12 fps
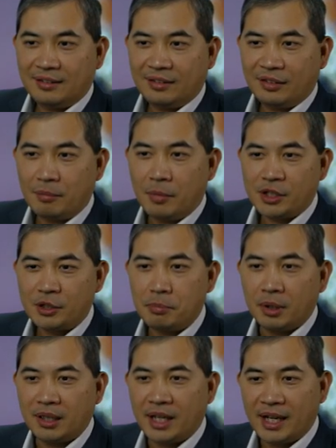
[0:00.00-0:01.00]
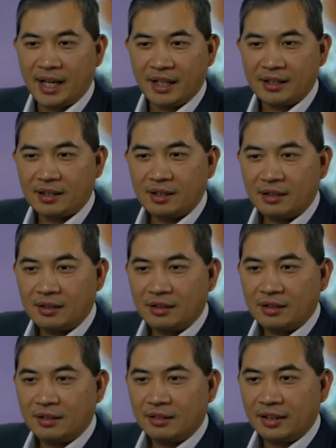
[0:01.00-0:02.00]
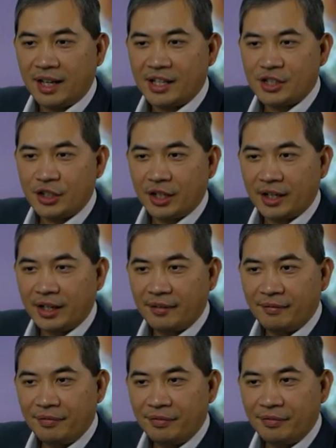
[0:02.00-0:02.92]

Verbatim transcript: The much maligned Last Jedi.